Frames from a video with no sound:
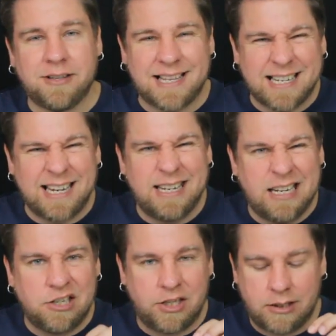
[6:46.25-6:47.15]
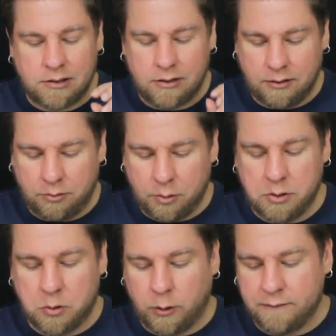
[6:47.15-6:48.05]
So that's kind of neat because you get to throw
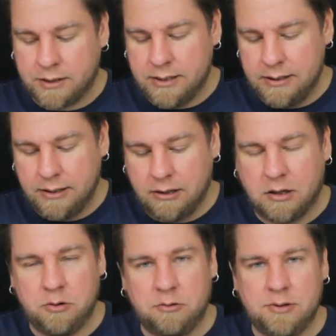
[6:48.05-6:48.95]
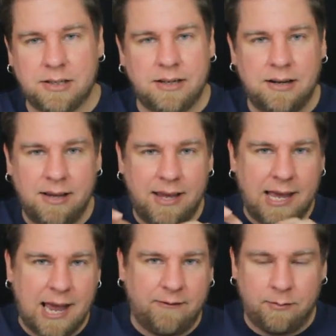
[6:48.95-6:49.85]
the dwarves in the cocoons and
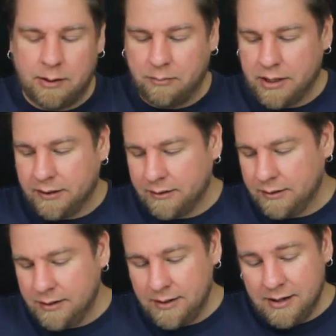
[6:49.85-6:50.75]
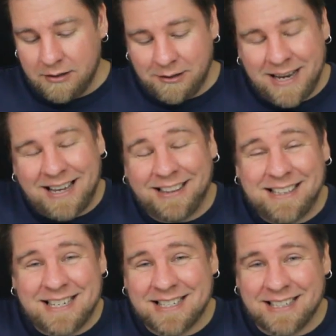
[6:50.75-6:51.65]
have them up there. So yeah,
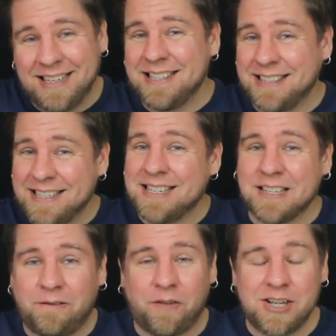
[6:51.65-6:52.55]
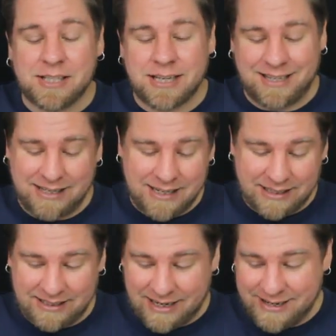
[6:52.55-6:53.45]
this is, it, this is a fun set. It's an
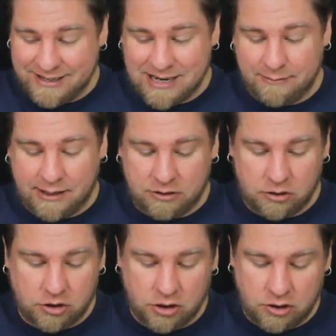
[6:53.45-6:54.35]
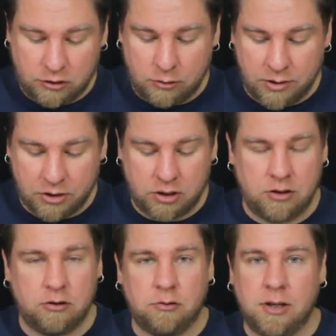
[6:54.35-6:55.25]
exciting set because there's just so much to
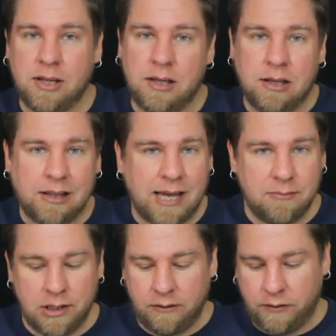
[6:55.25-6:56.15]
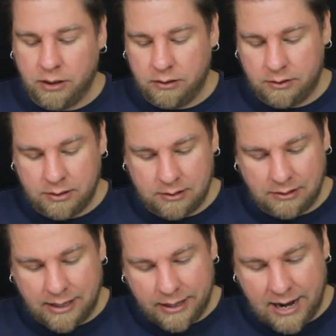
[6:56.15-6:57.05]
do. A lot of
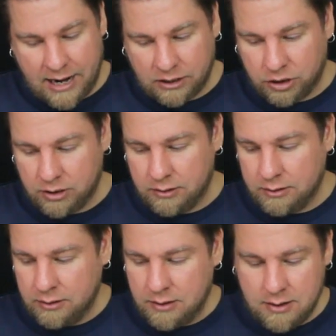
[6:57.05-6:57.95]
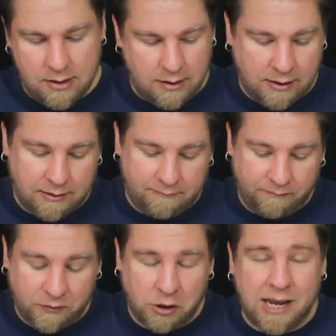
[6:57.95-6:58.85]
minifigures, a lot of action.
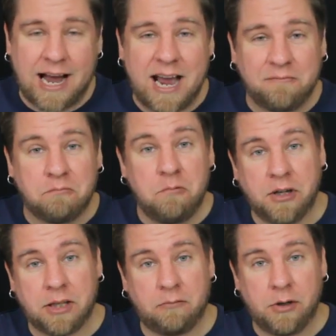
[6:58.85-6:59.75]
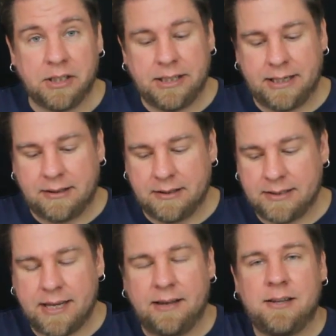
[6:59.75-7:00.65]
Um, so yeah, I really, really like
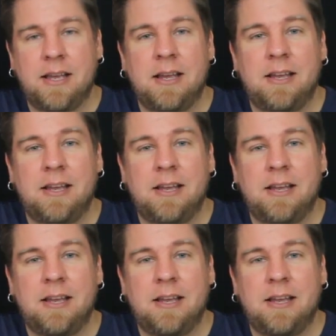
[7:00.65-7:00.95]
this set.